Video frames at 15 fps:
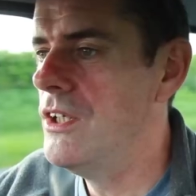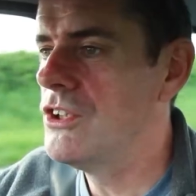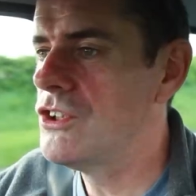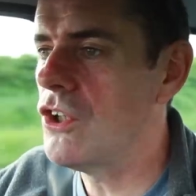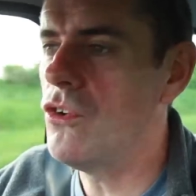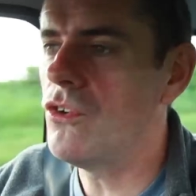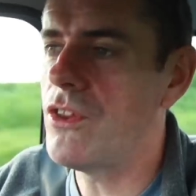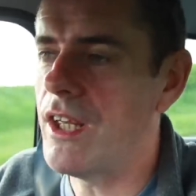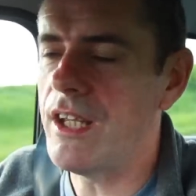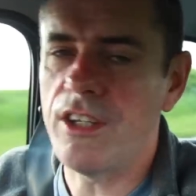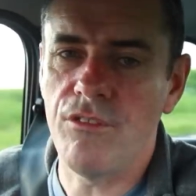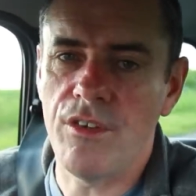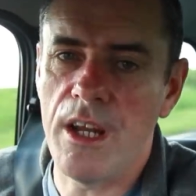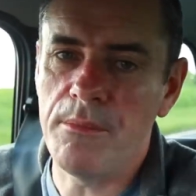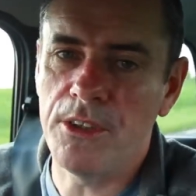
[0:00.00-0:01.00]
So
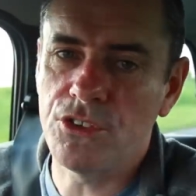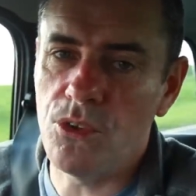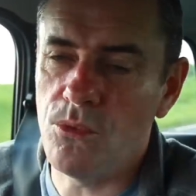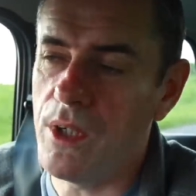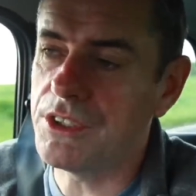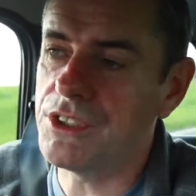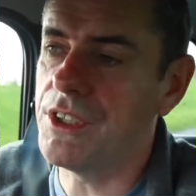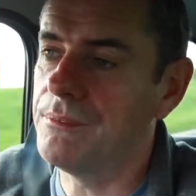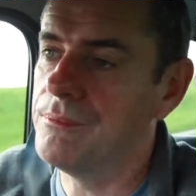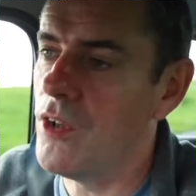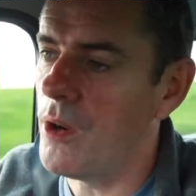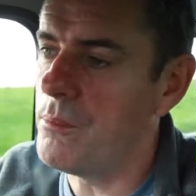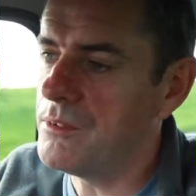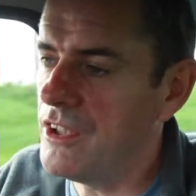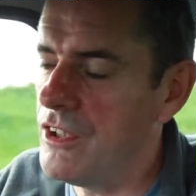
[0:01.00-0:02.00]
thank you very much for watching.
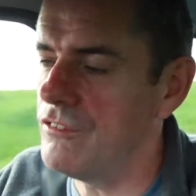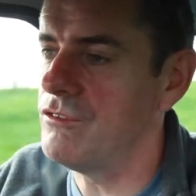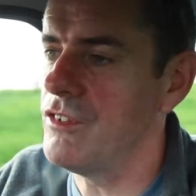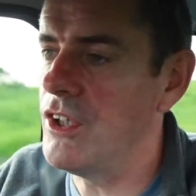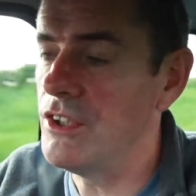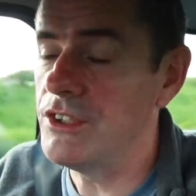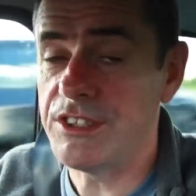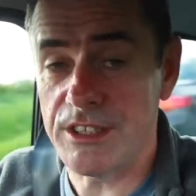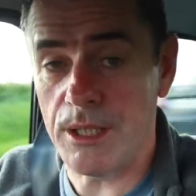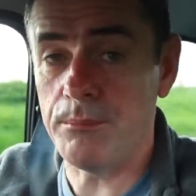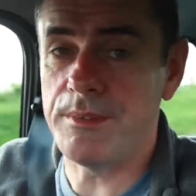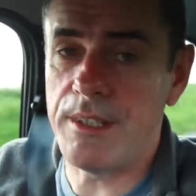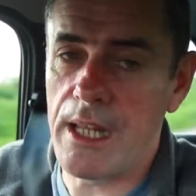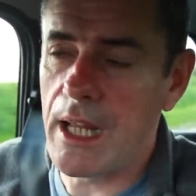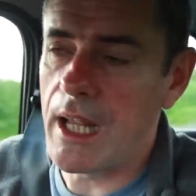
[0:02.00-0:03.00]
Hopefully you've learned
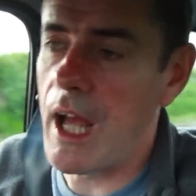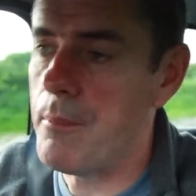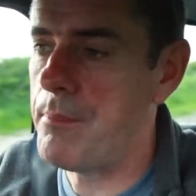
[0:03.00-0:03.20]
something